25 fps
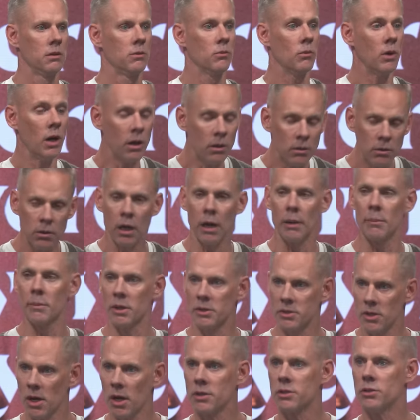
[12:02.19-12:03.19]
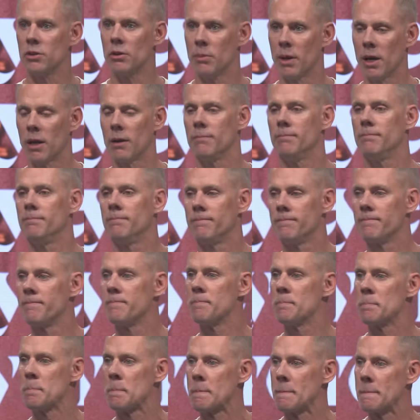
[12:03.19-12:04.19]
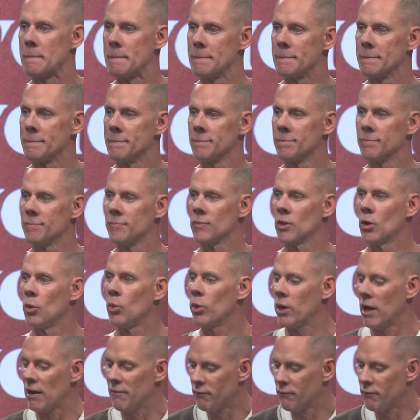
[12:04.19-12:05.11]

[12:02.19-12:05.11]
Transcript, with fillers: Well, I'm going to talk to you about him. When